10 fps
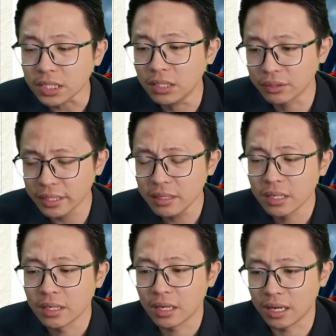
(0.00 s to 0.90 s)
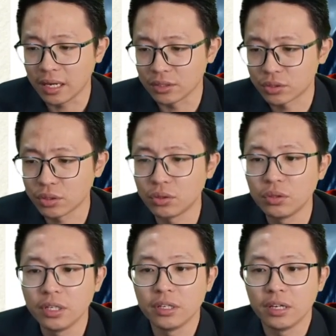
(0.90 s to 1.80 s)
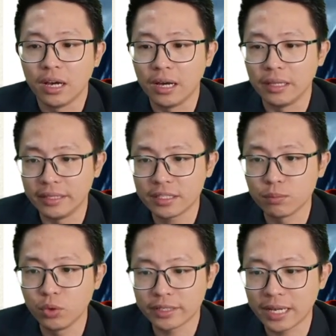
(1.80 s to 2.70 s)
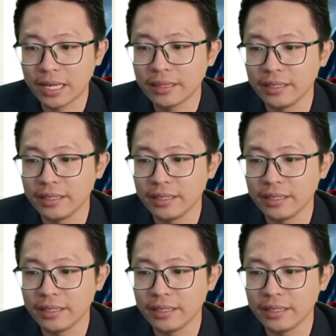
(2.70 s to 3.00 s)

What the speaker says: Okay, so this work done